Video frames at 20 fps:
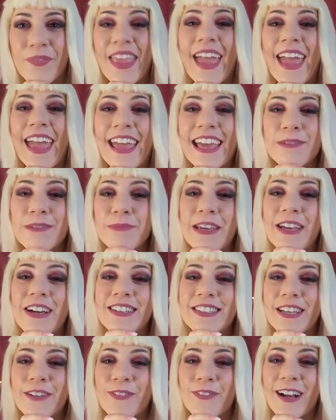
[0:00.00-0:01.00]
And because
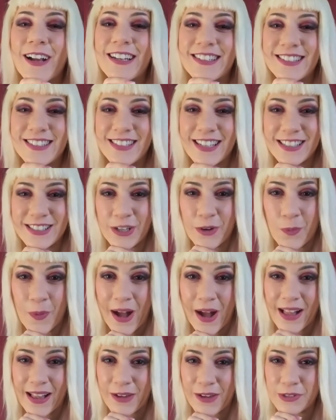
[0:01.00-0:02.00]
I forgot to say so while
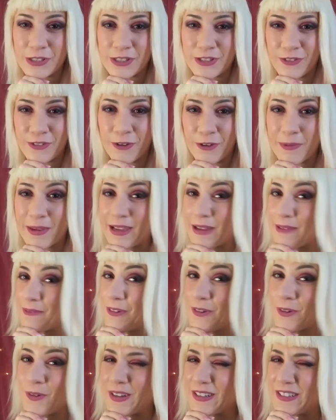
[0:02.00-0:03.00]
I was filming, I'm
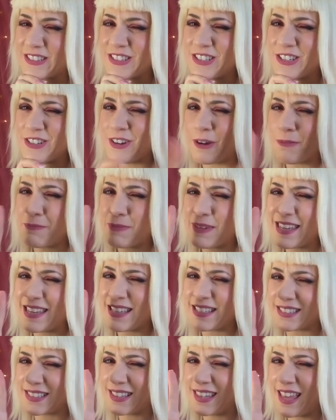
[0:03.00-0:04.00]
going to do a
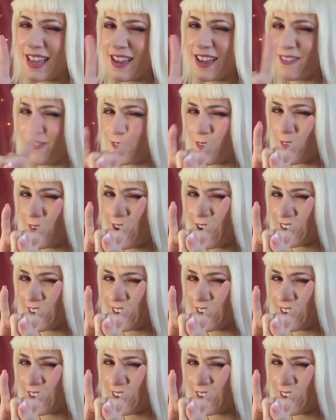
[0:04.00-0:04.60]
peace, love, rock